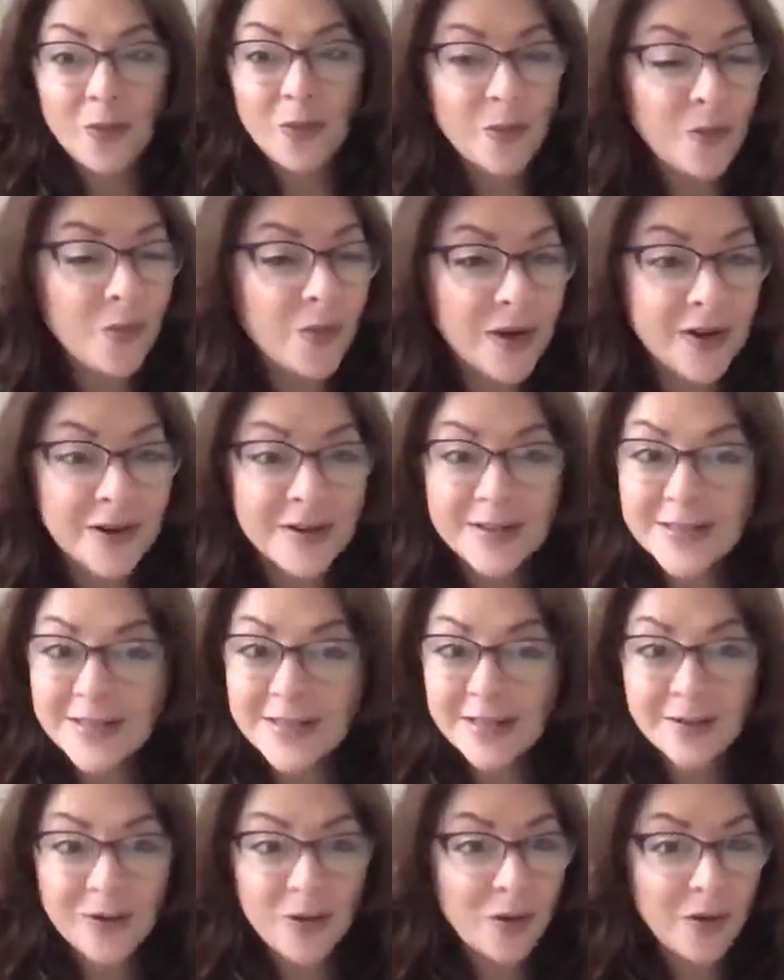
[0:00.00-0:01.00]
where is
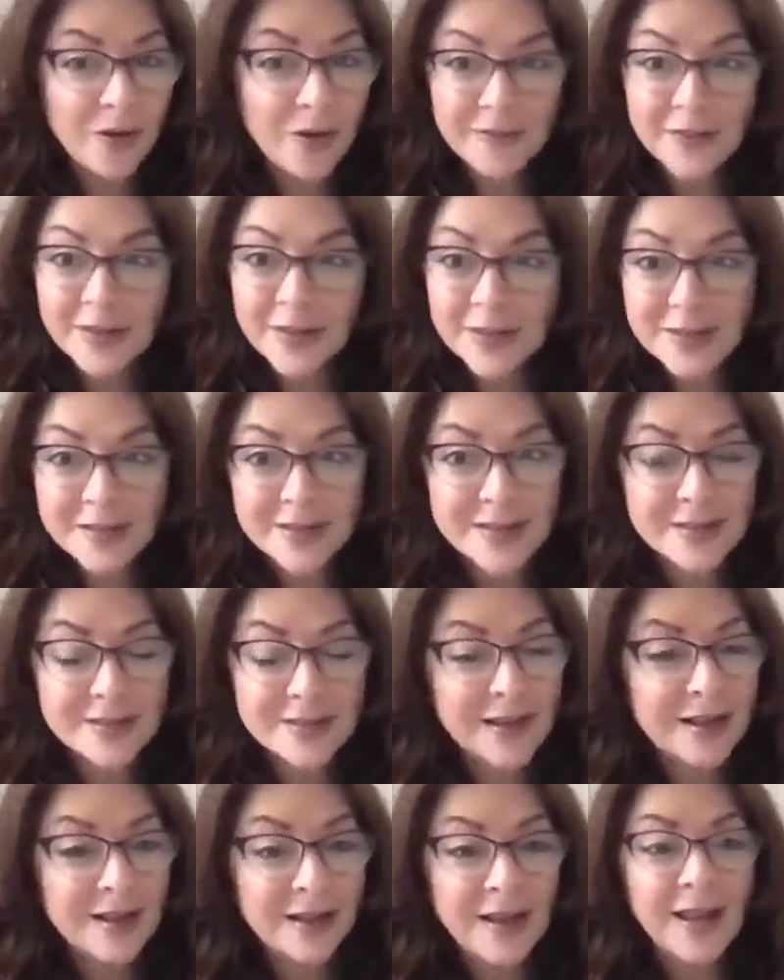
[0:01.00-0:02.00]
the core of this?
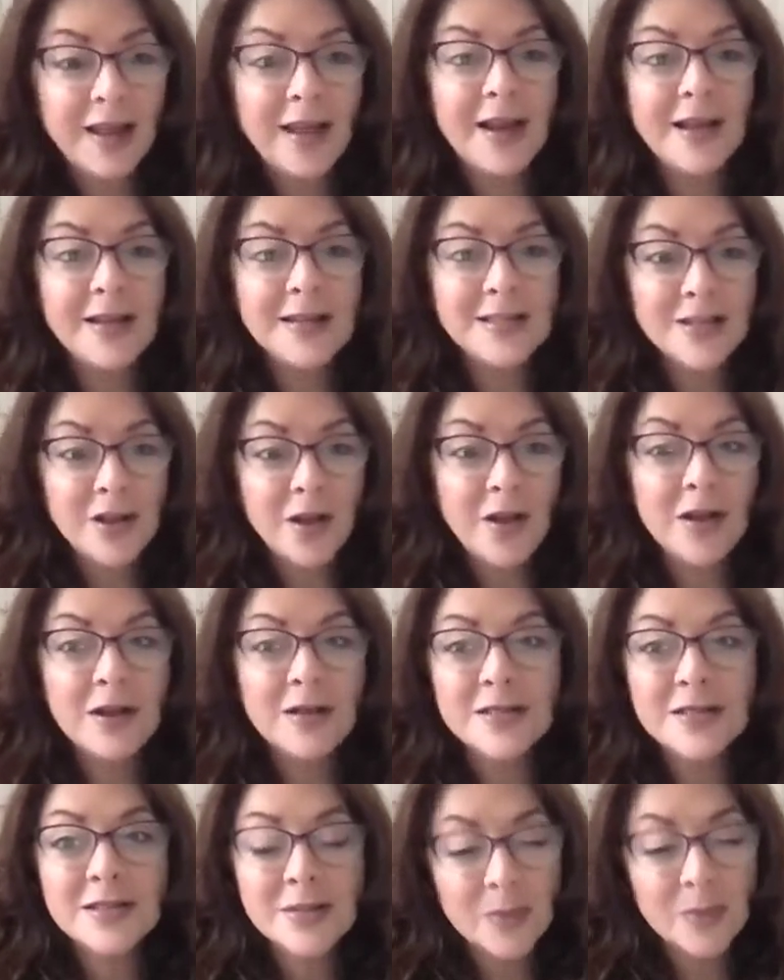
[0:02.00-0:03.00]
And I saw
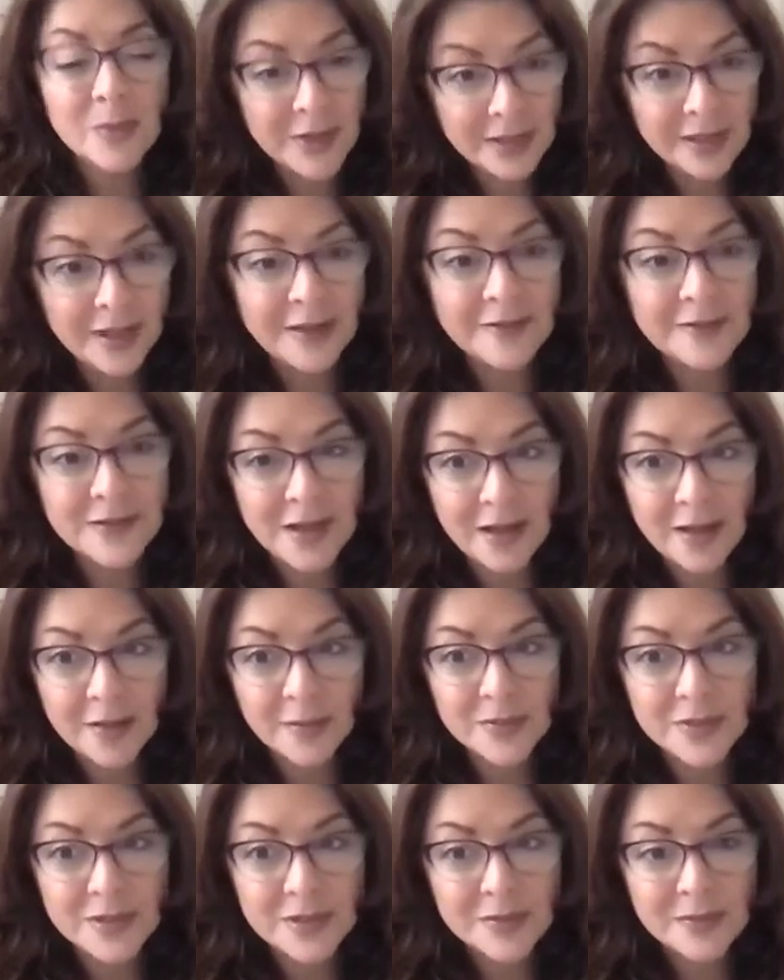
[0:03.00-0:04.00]
so many
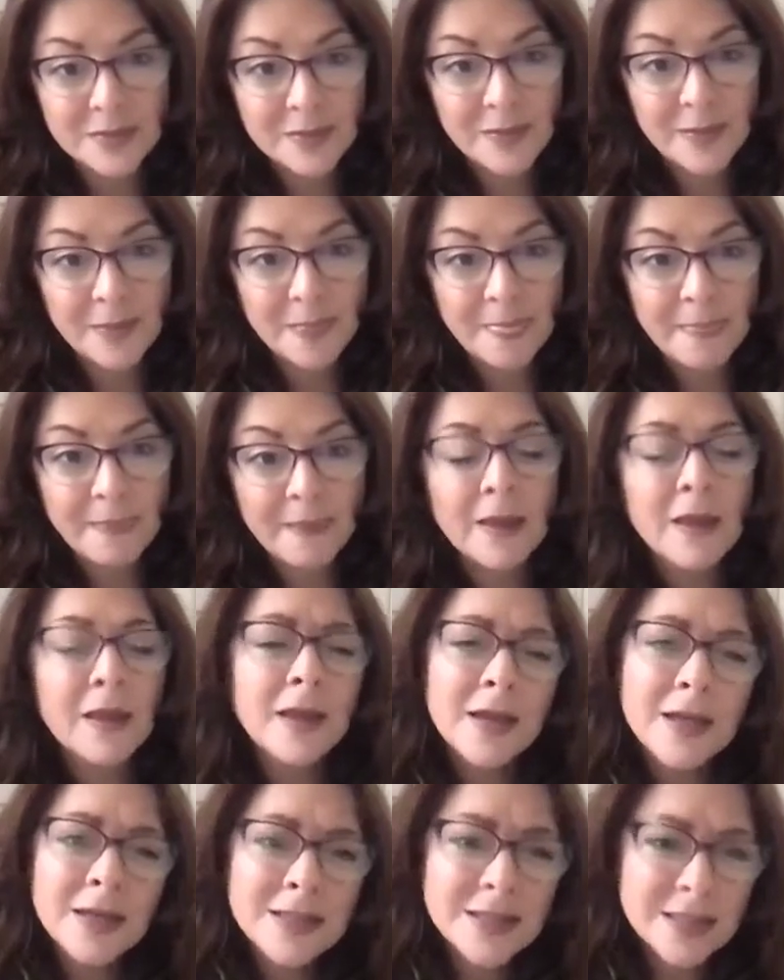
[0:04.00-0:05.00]
lifetimes,
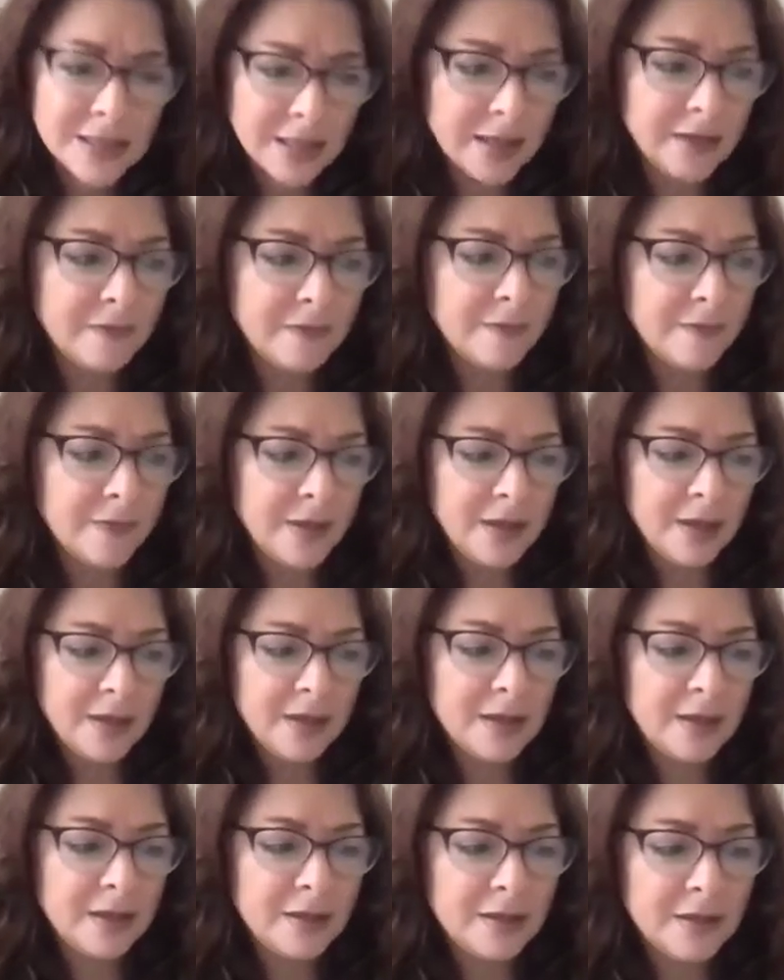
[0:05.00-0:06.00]

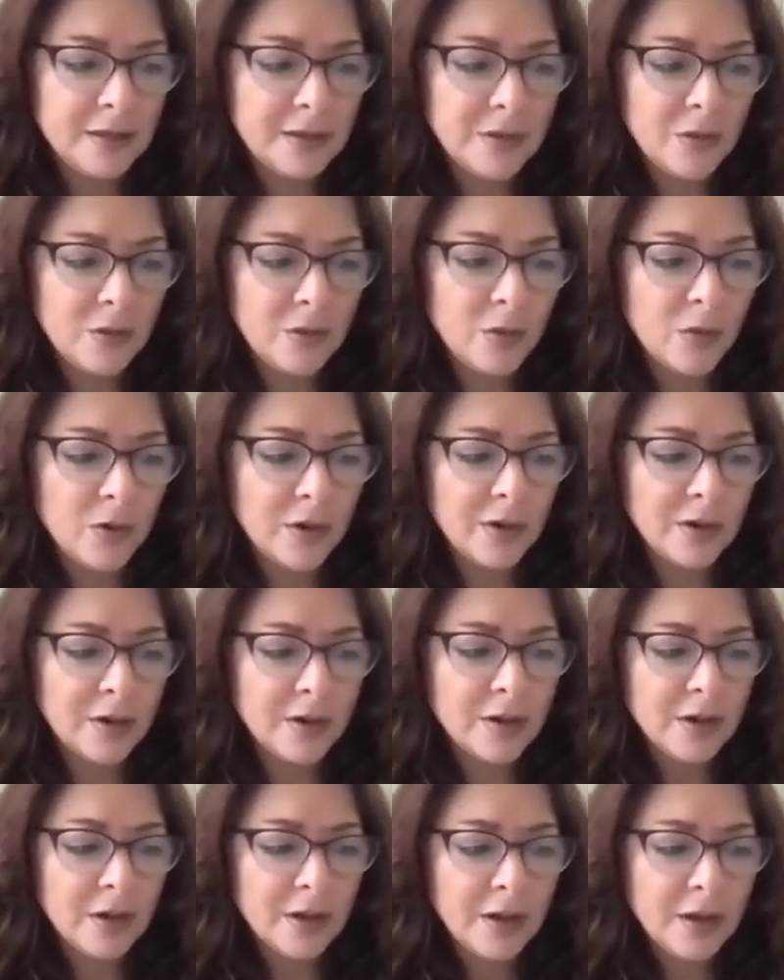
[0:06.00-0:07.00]
enslavement,
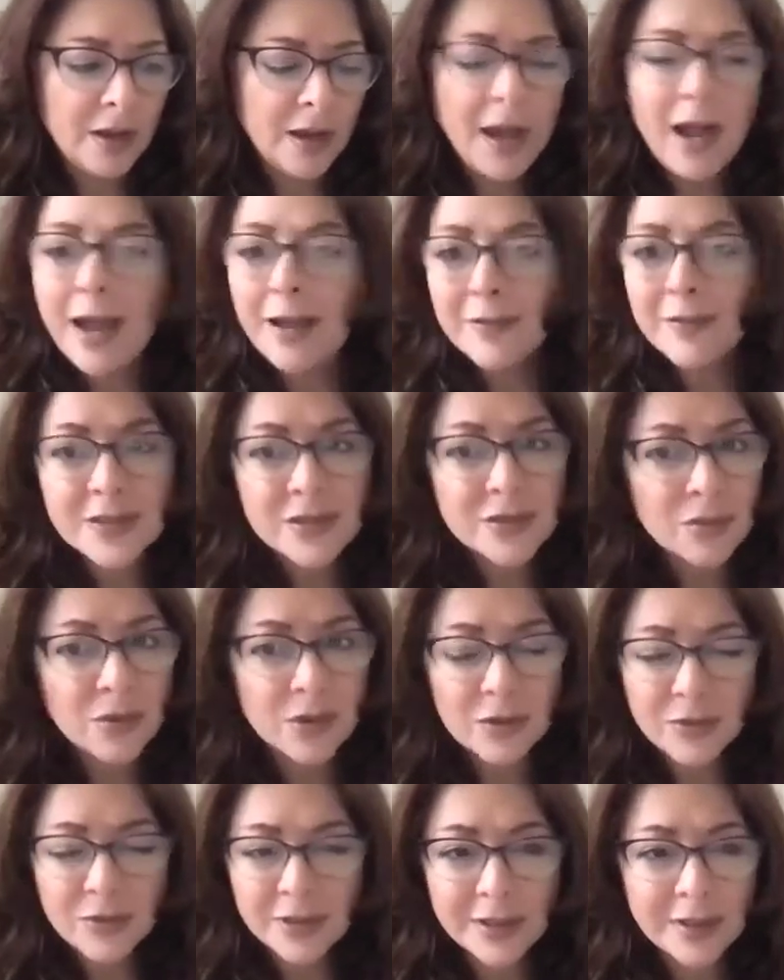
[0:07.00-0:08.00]
or having to
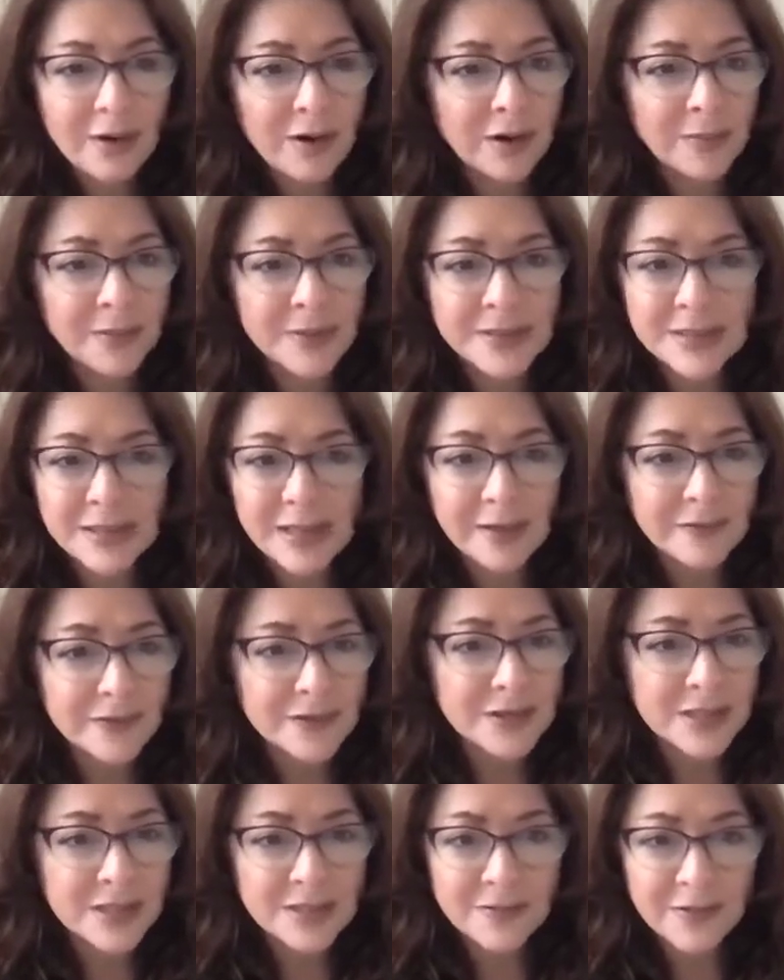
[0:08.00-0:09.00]
work really hard because life
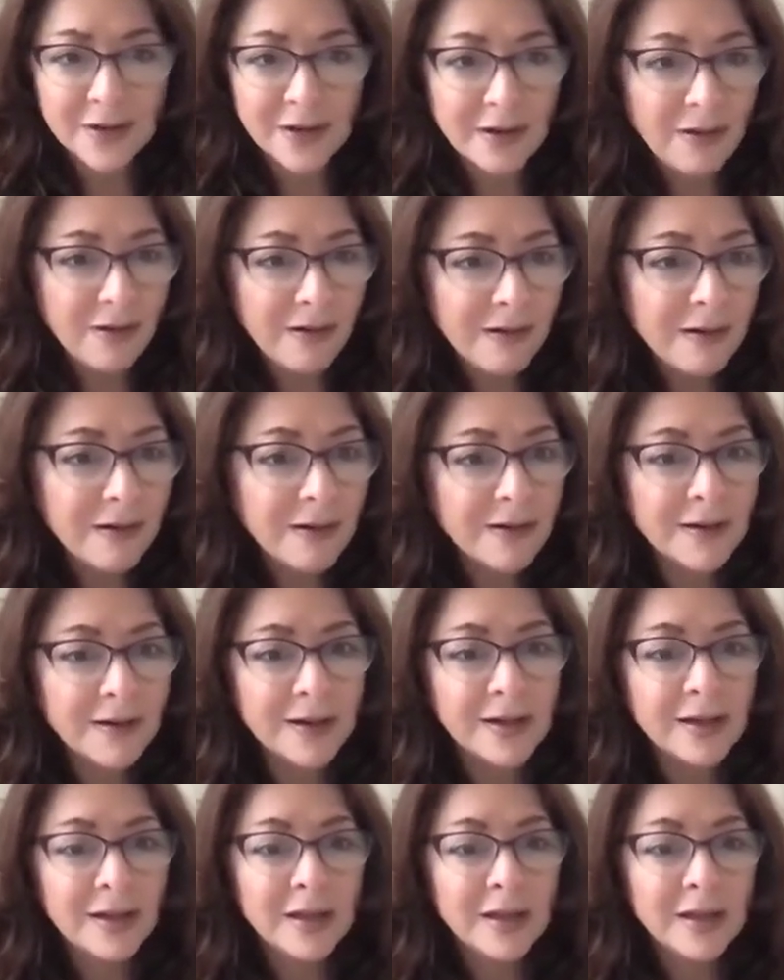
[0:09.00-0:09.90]
was just very hard,